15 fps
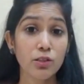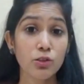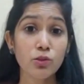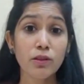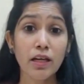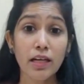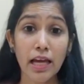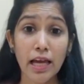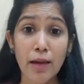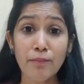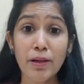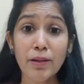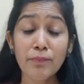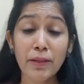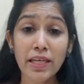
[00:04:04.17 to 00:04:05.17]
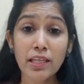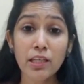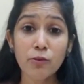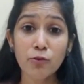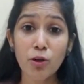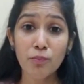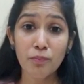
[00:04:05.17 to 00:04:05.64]
So, am I paying
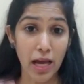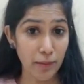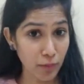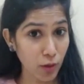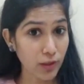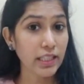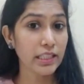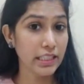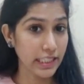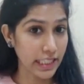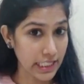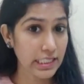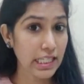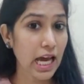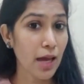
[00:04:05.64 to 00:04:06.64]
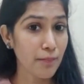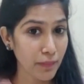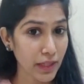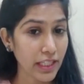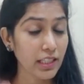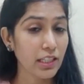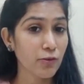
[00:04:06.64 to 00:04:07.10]
it from my pocket? Yes, I am
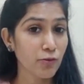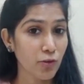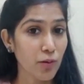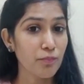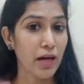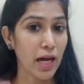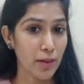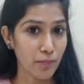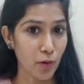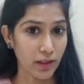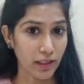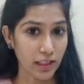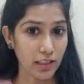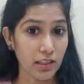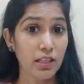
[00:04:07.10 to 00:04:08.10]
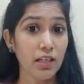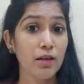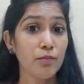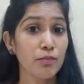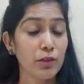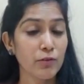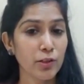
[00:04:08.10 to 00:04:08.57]
paying it from my pocket.
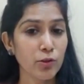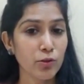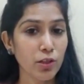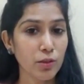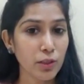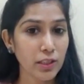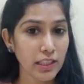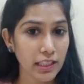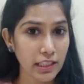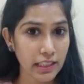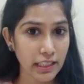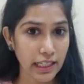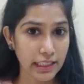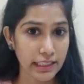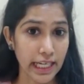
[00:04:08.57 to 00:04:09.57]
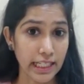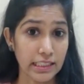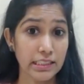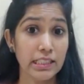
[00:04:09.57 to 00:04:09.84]
But when you talk about indirect tax,